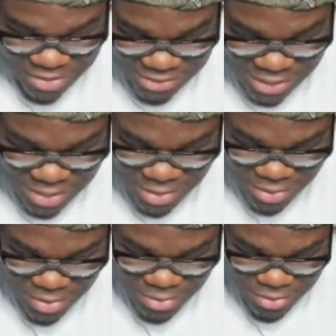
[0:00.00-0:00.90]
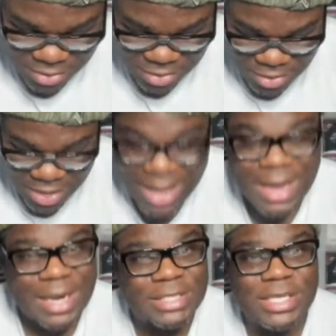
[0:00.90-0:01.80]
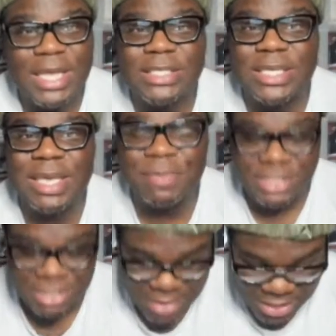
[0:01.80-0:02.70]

my Celica. Hold on. I gotta dig deep into my